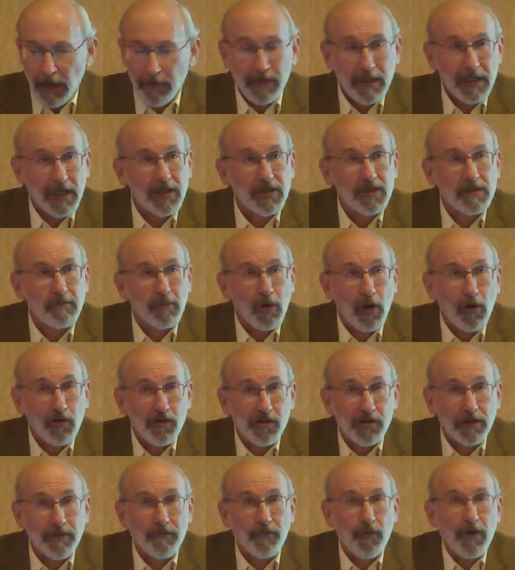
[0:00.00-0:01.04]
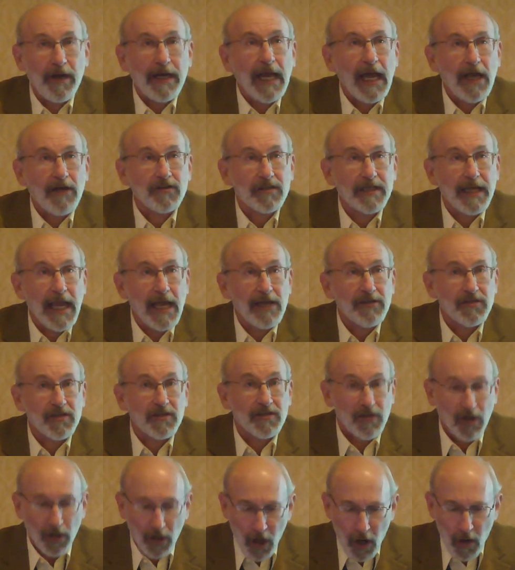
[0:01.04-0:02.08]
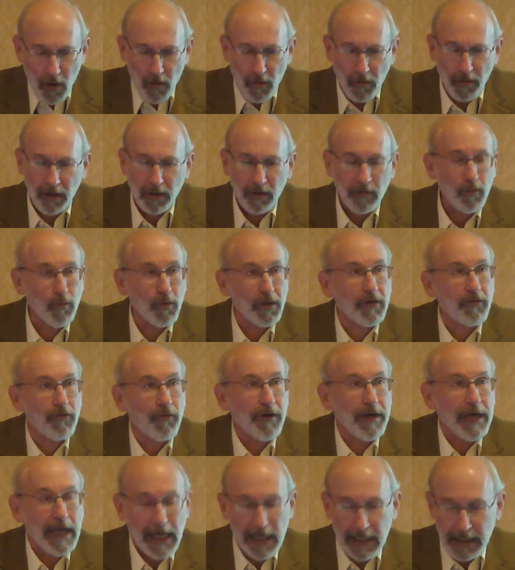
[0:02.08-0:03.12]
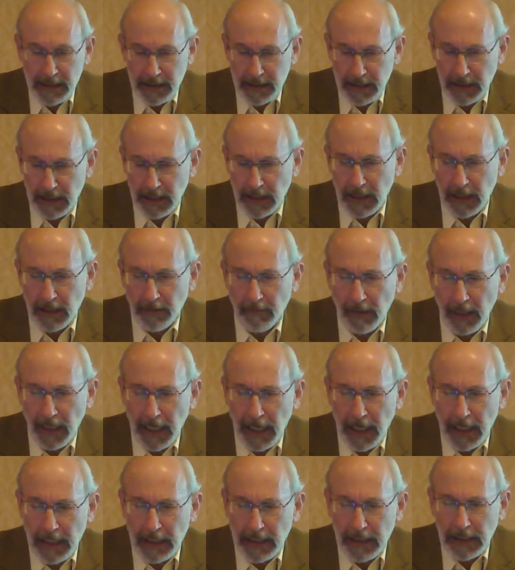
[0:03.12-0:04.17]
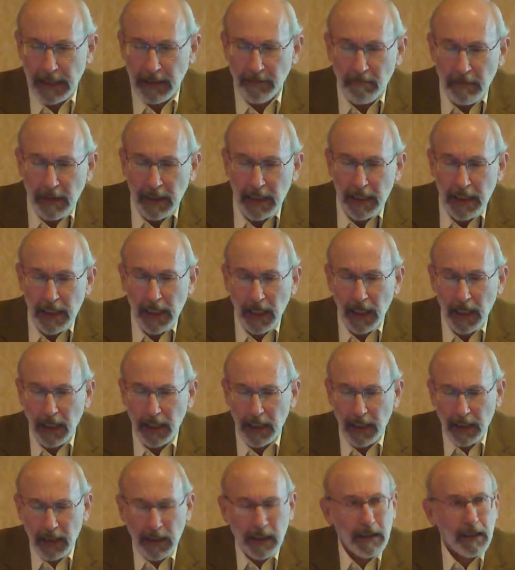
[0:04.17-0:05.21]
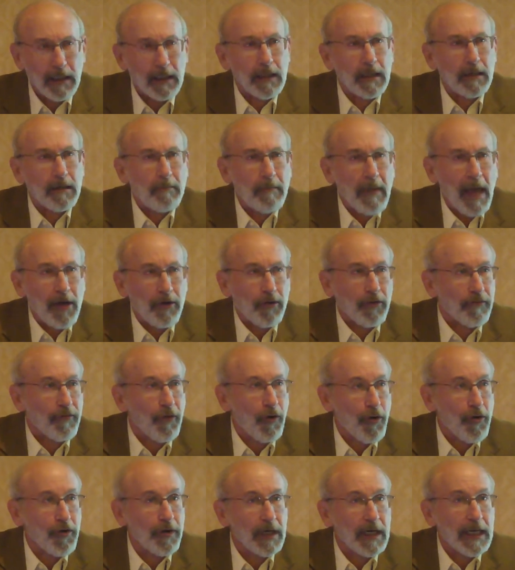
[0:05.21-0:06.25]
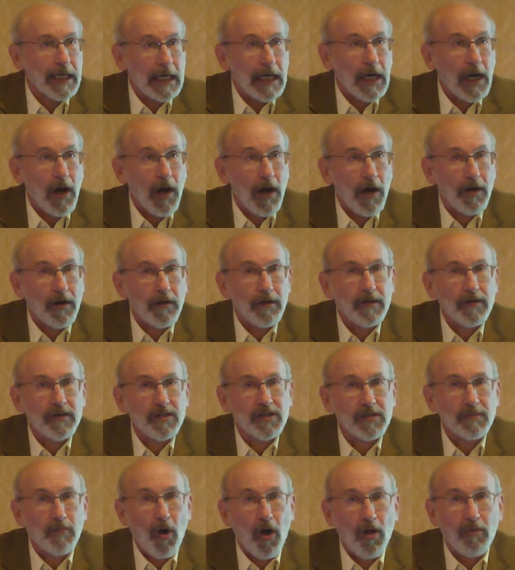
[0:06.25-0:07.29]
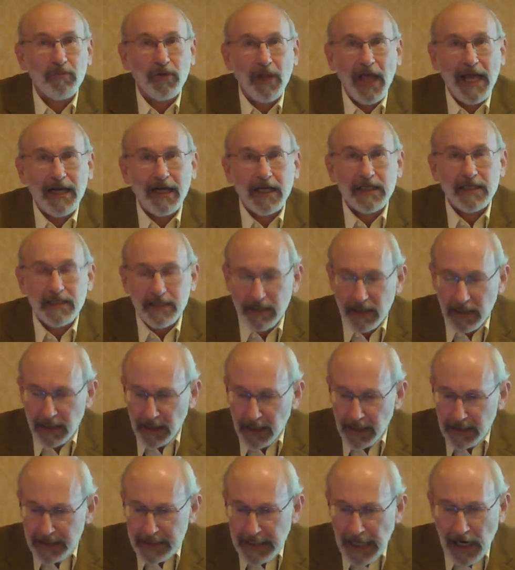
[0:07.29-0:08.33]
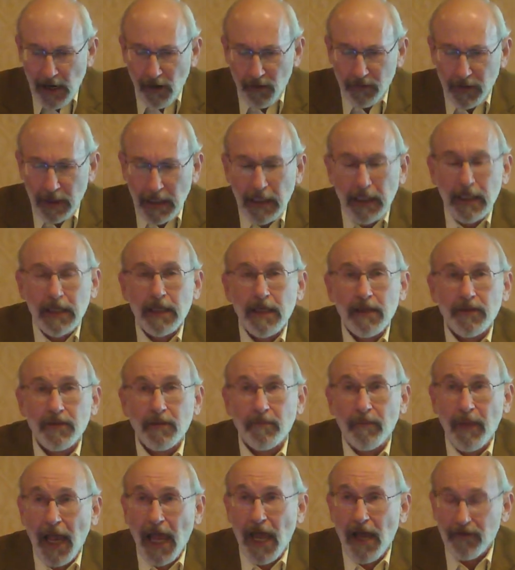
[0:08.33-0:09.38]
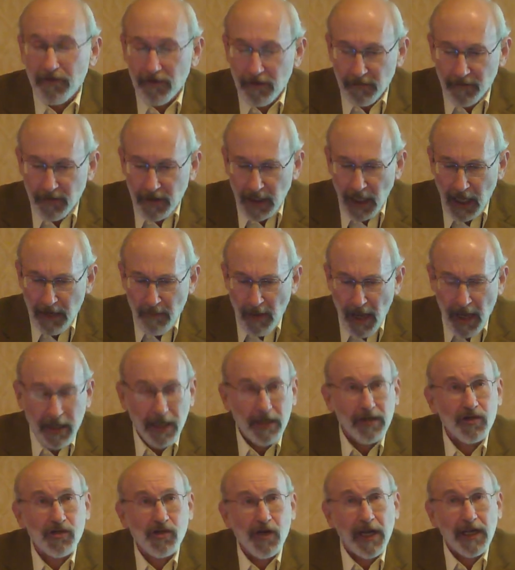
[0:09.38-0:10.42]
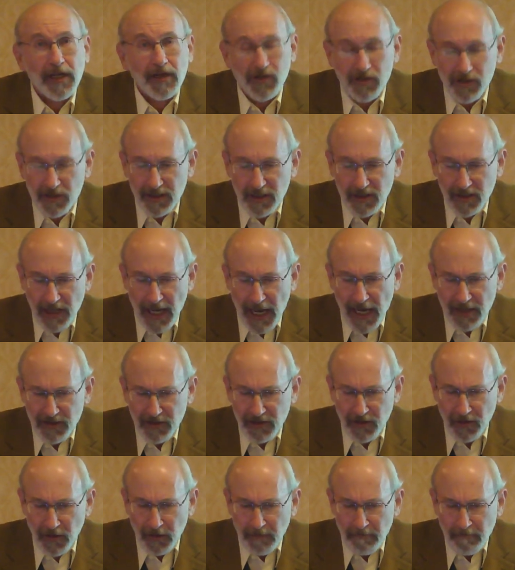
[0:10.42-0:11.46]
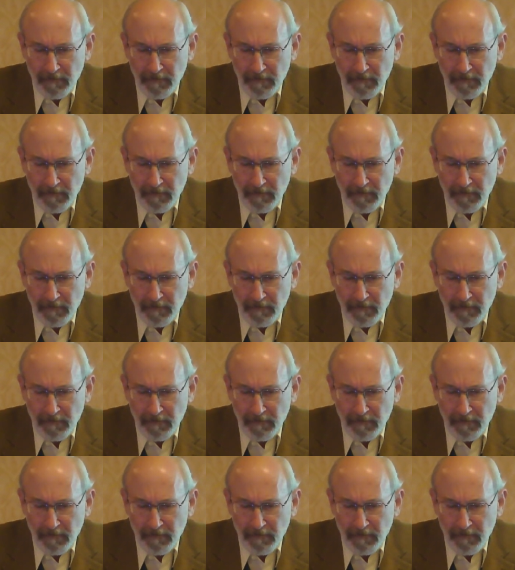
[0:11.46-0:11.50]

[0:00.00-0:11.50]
The explosion of greenhouse gases alone would create a matter of hurtling our small planet down the path of climatic change disaster.